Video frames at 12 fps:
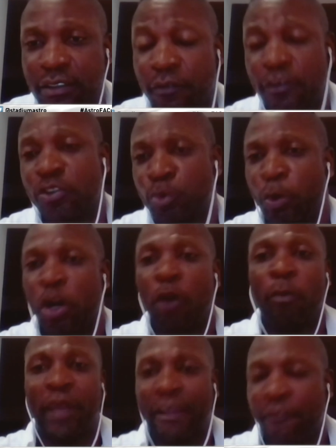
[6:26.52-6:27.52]
Of course, we
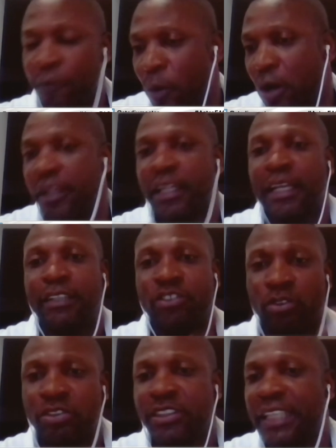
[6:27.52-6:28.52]
all play for money and
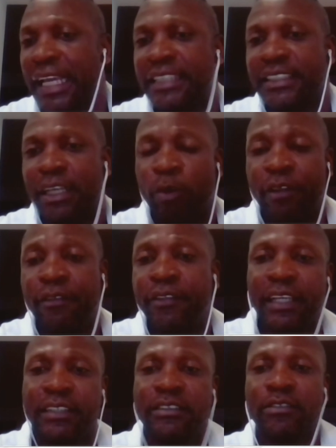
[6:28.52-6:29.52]
success and win
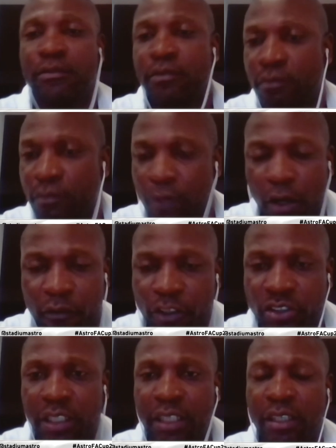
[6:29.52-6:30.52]
things,
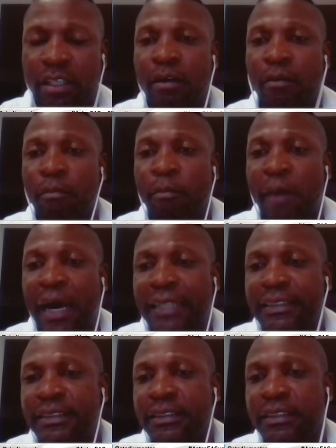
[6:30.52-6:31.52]
obviously,
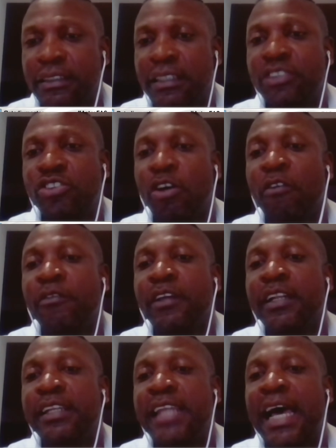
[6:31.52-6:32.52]
but there is
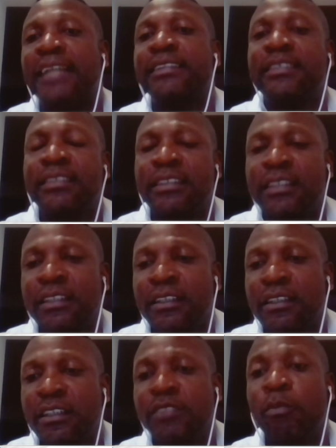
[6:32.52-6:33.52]
something that
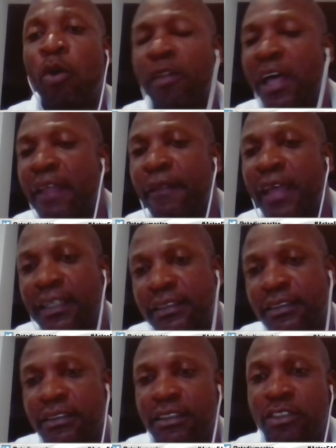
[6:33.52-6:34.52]
is more than
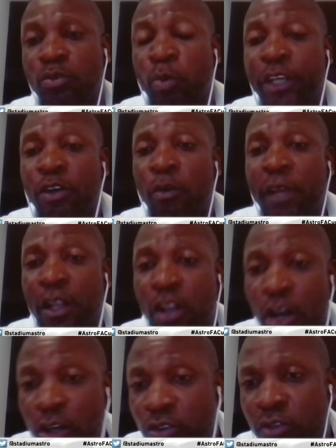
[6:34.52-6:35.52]
that. It's when you
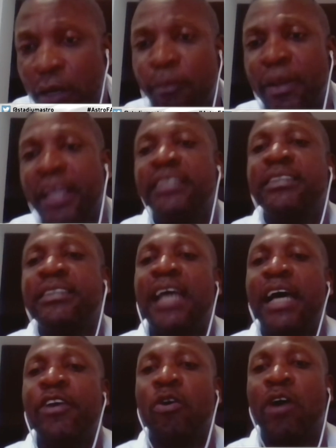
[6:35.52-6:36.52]
belong to a place
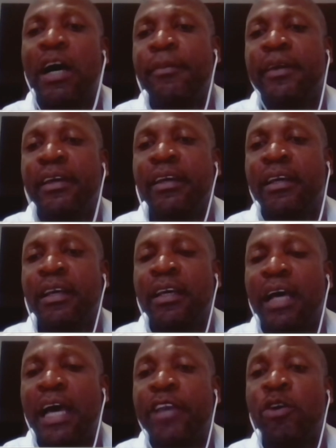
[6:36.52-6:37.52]
that you're happy
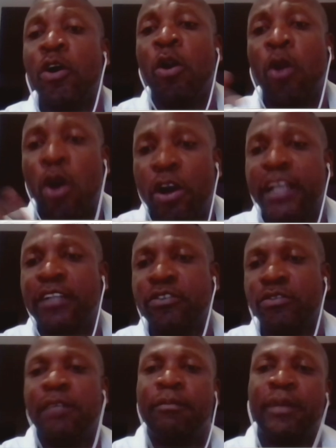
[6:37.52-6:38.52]
and you're
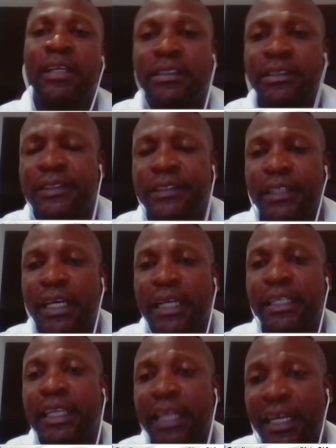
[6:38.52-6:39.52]
loyal to the place.
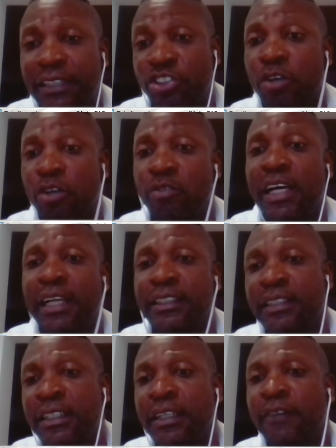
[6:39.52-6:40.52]
And he has shown
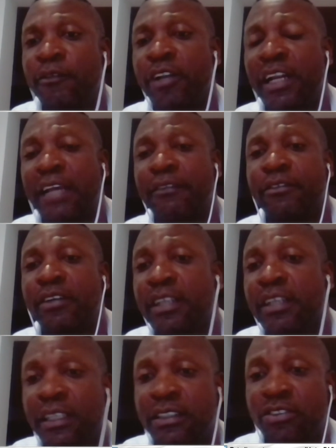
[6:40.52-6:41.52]
that for the last 3
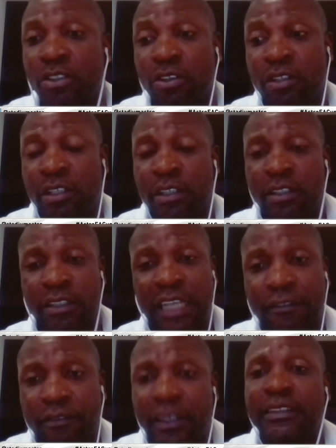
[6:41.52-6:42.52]
years. So
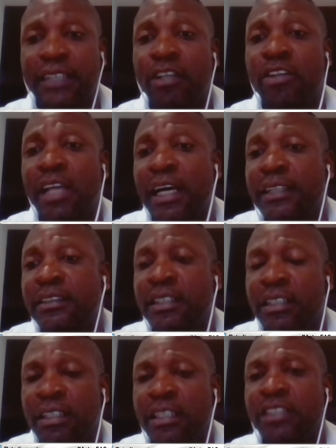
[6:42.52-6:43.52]
that fact tells you
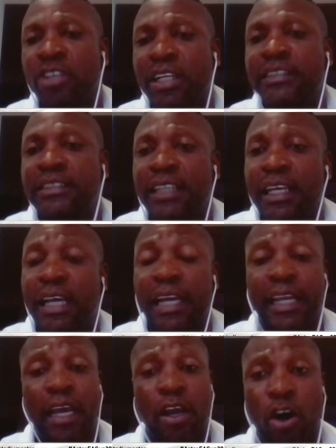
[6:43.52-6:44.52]
that he's going to stay,
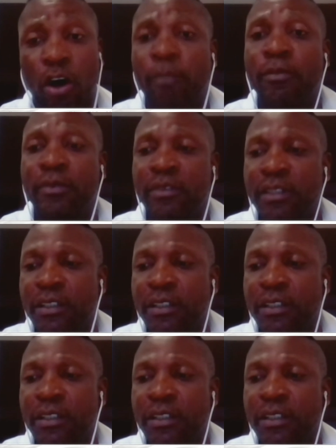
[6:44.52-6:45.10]
and I hope